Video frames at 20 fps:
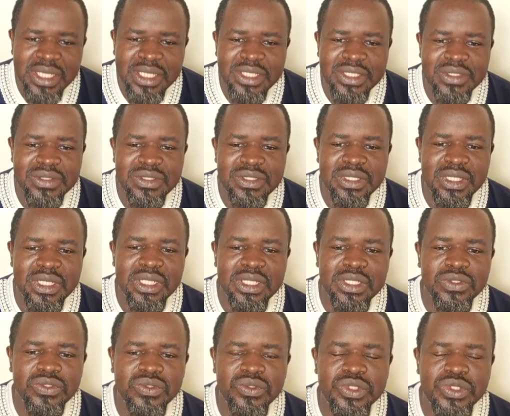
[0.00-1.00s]

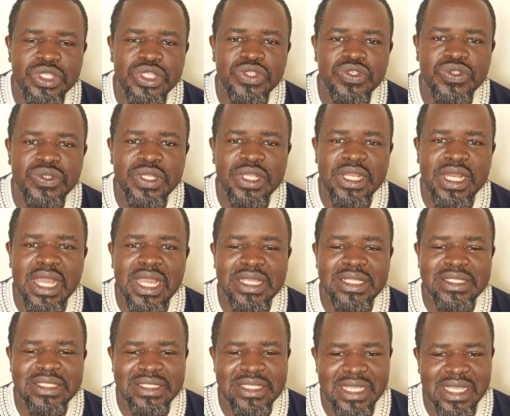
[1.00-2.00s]
insulin. So insulin, I
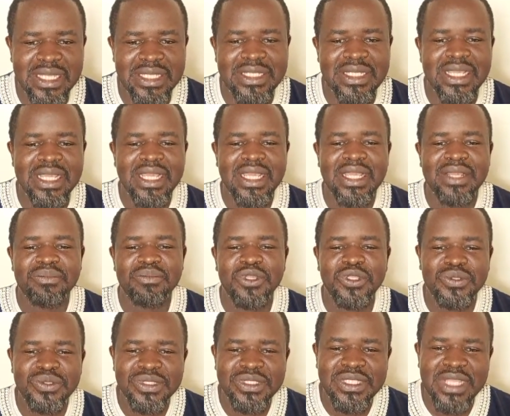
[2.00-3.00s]
said,
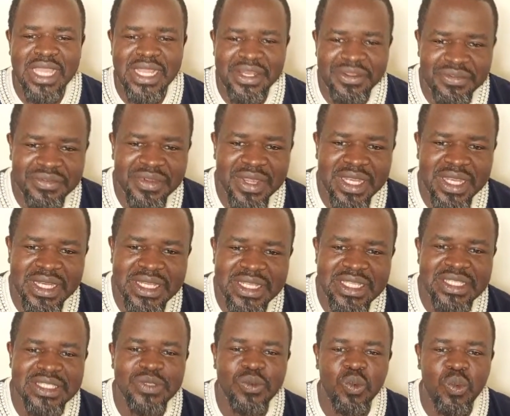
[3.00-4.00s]
major side effect
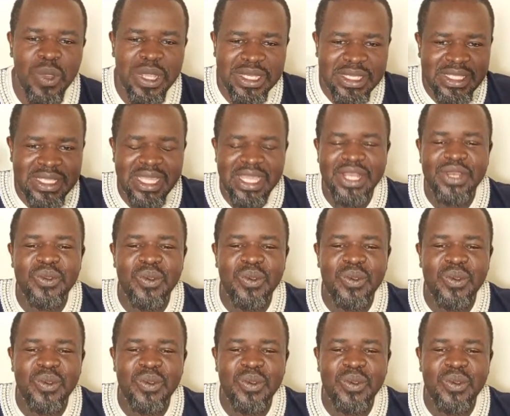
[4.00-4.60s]
is weight gain.